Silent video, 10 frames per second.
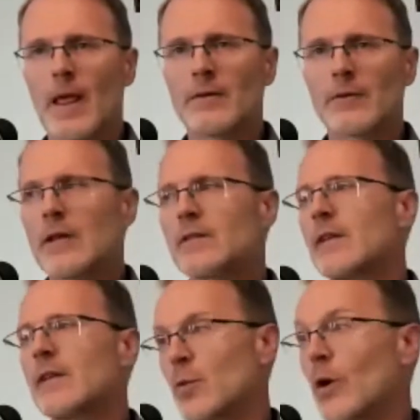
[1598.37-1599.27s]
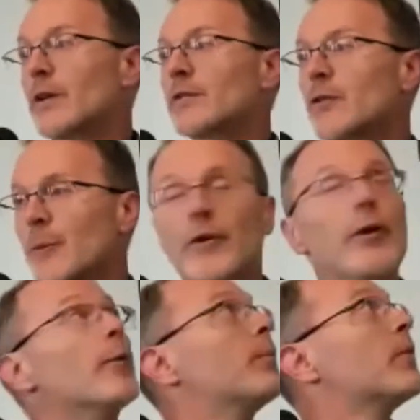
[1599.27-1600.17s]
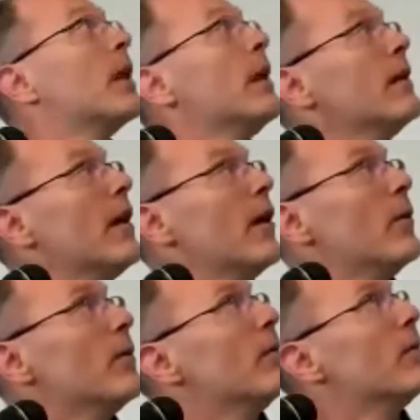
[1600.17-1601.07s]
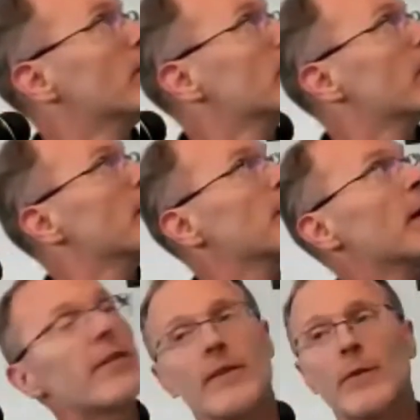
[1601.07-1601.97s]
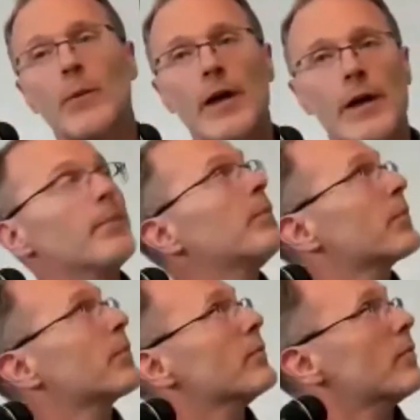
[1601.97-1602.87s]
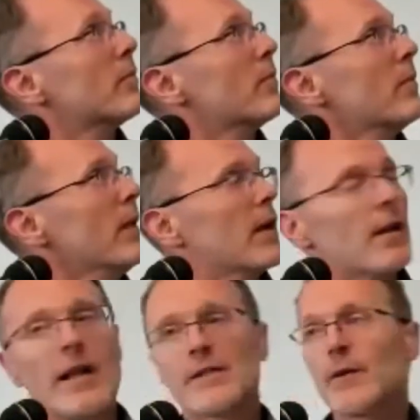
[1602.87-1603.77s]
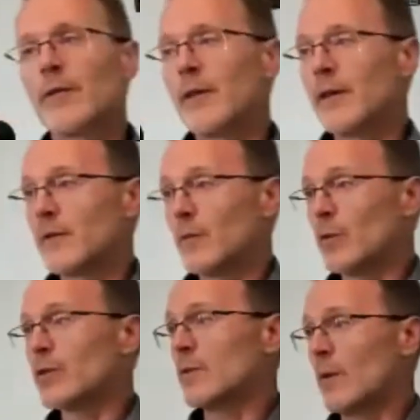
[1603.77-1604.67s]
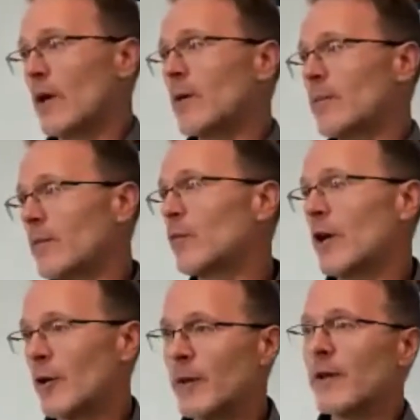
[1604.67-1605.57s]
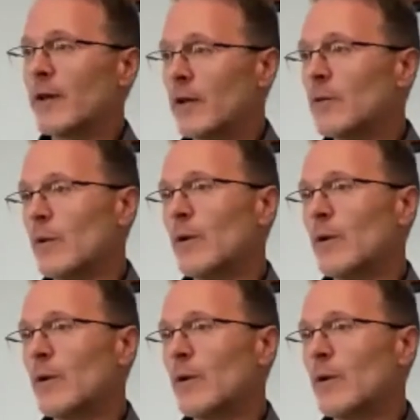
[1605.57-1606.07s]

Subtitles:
So that's one extreme view. Now, coming back this way, classical theism, which is what I'm recommending, and